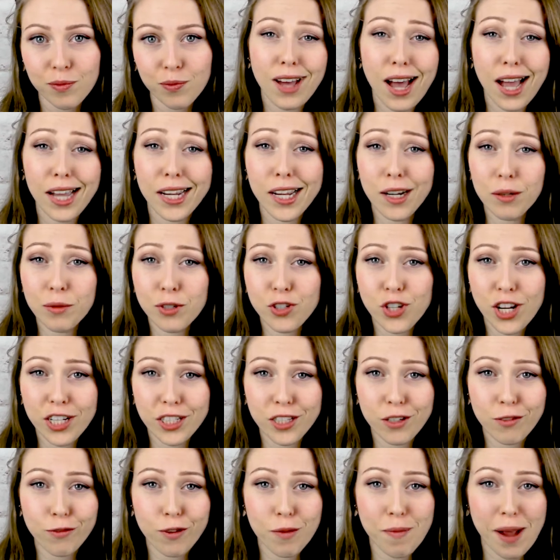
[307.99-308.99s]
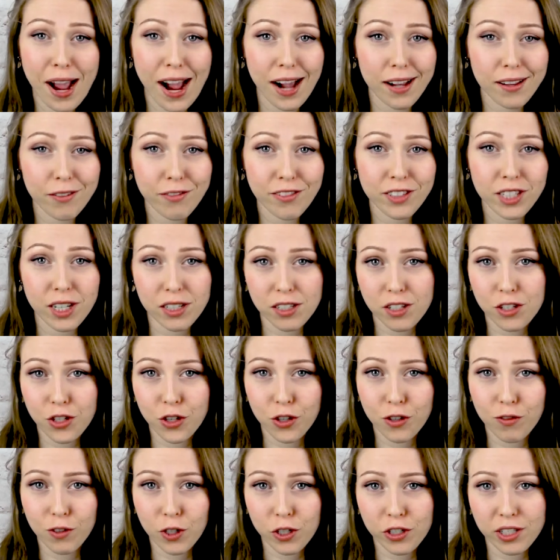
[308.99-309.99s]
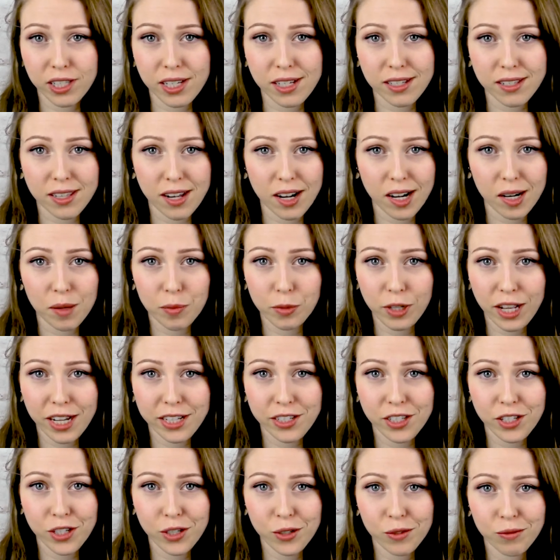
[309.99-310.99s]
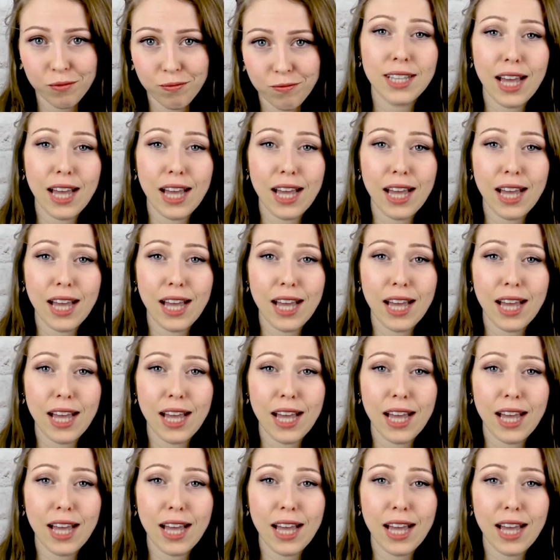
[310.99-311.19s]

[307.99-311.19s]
I got rejected from half a dozen universities that I applied to.